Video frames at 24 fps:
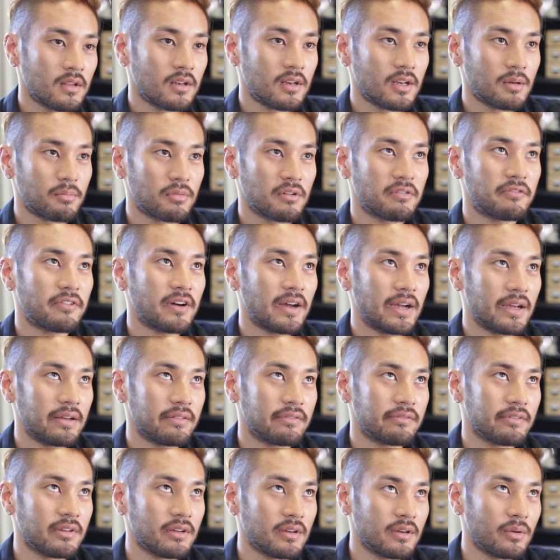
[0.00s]
Number
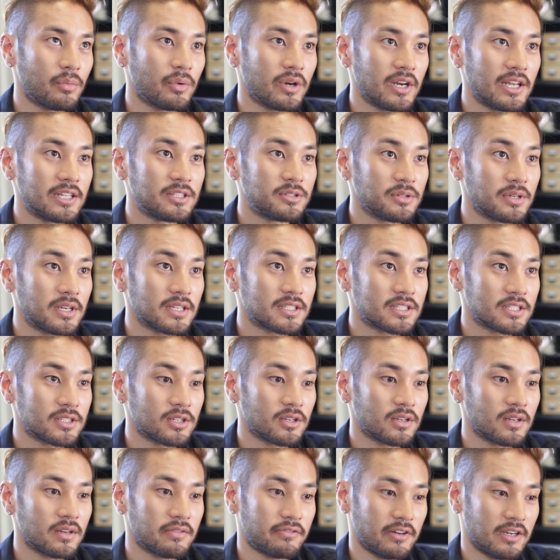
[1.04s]
5,
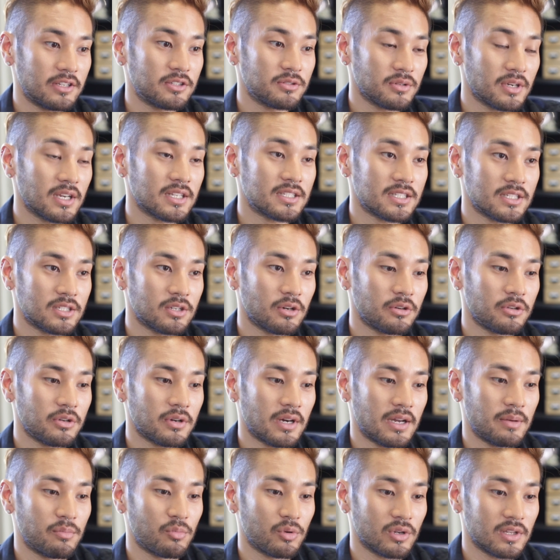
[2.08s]
if I do get to know you,
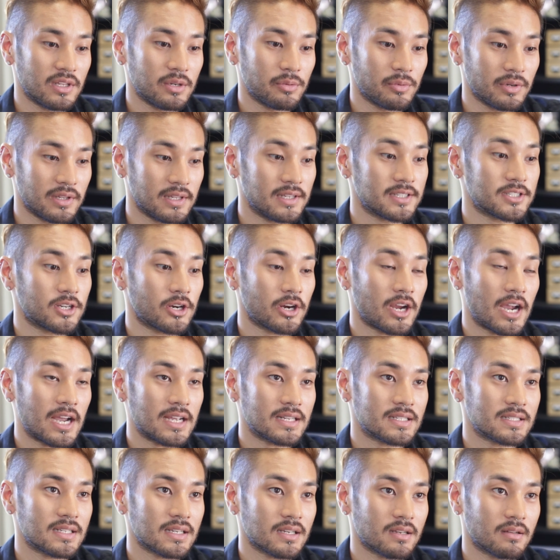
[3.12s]
I'm really
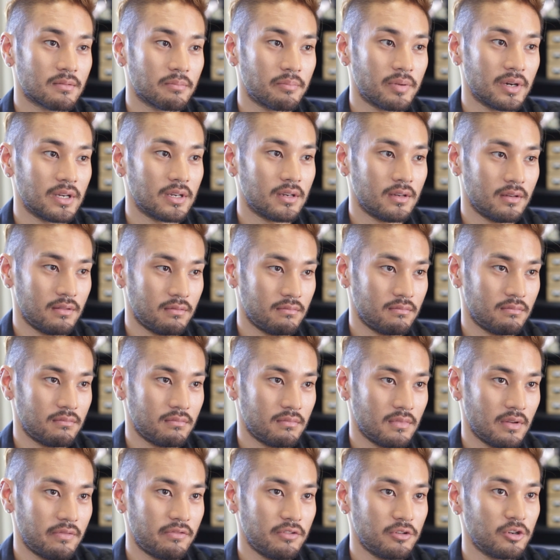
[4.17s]
sarcastic, but
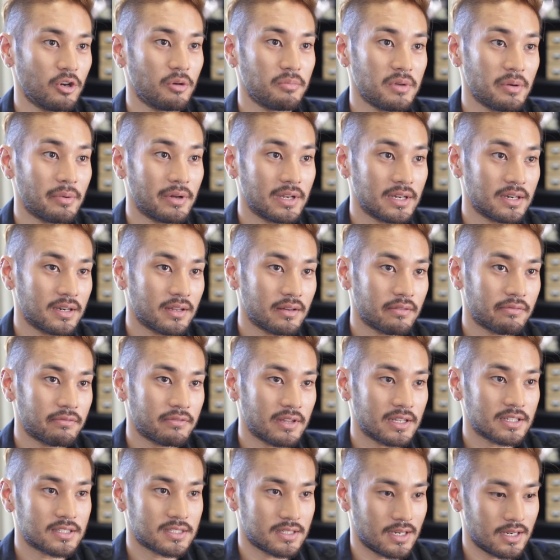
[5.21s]
if you know me well enough,
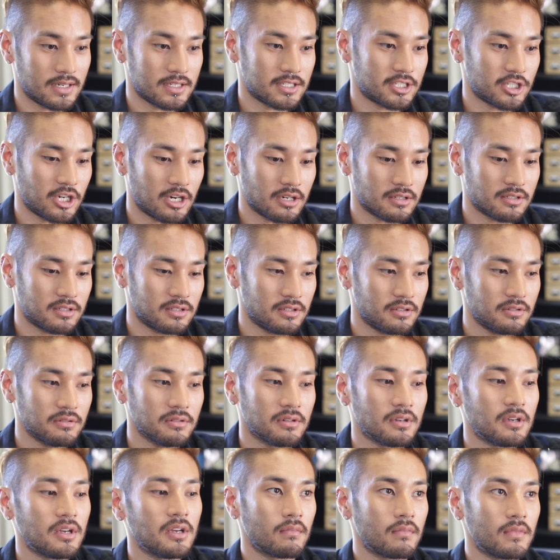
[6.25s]
that's not a shock to you.
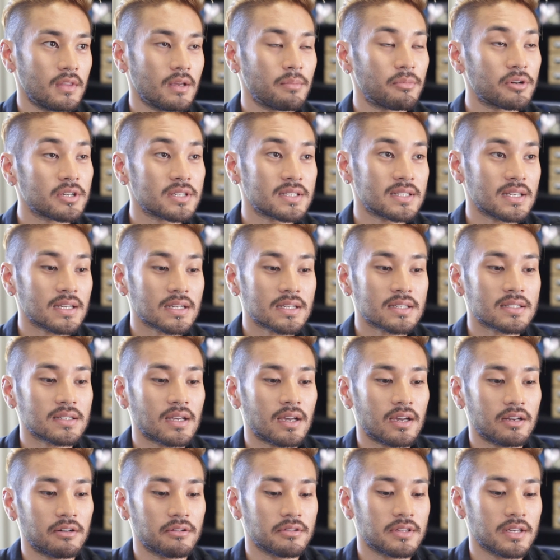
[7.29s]
Number 6,
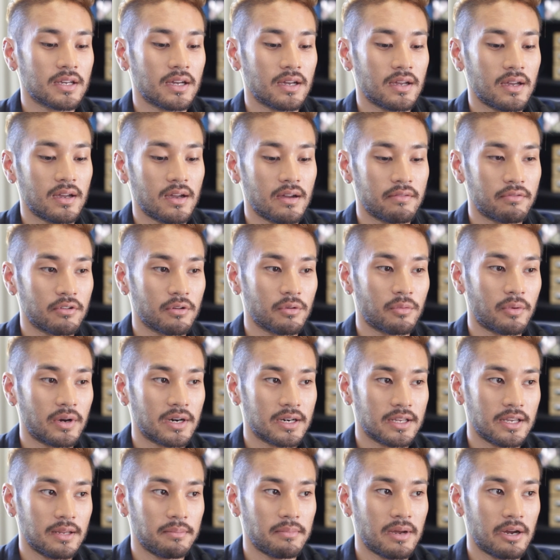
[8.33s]
I don't think I ever want
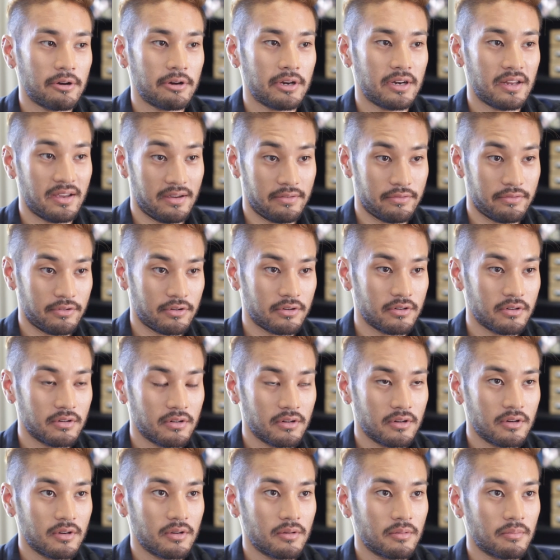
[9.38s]
to get married ever,
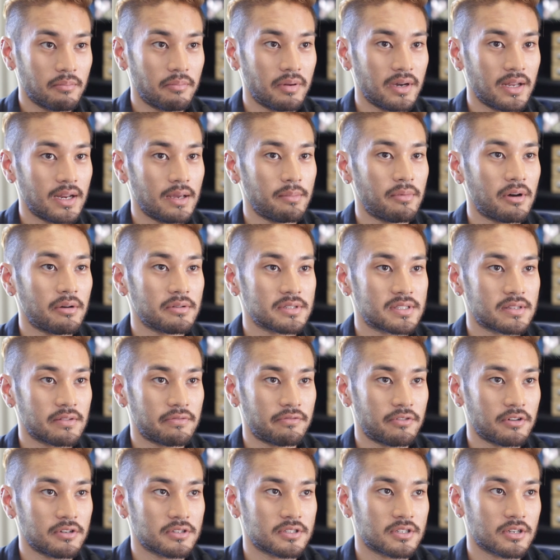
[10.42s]
but I'm always the
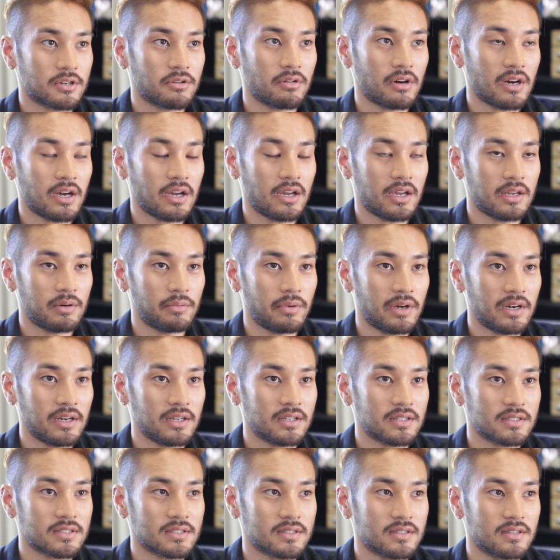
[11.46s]
first to cry at
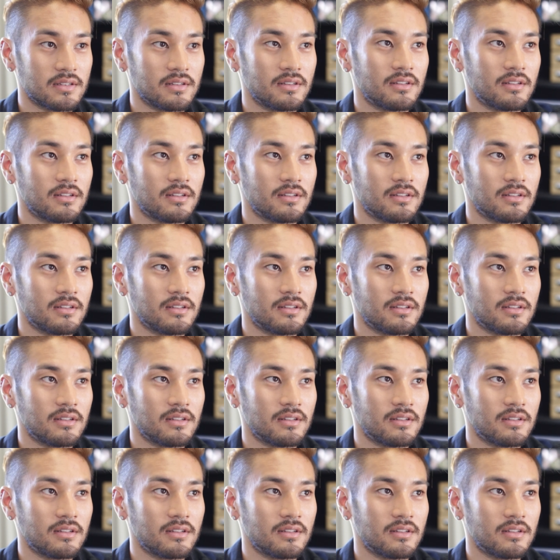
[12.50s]
weddings